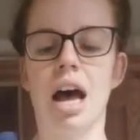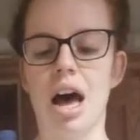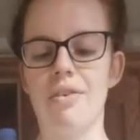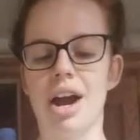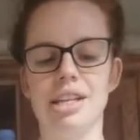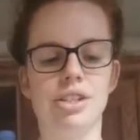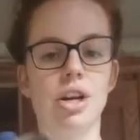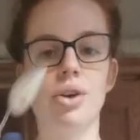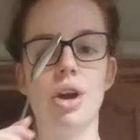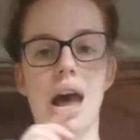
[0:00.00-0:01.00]
Alright,
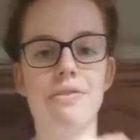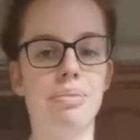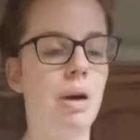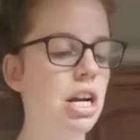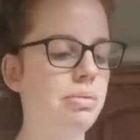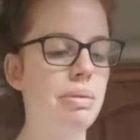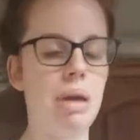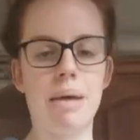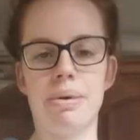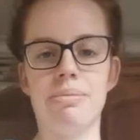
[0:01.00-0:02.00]
so you have your parchment
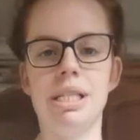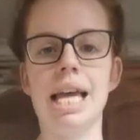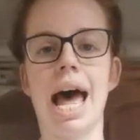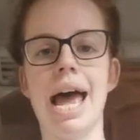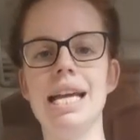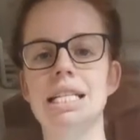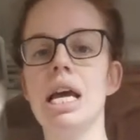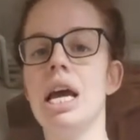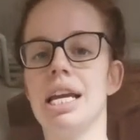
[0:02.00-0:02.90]
paper beside.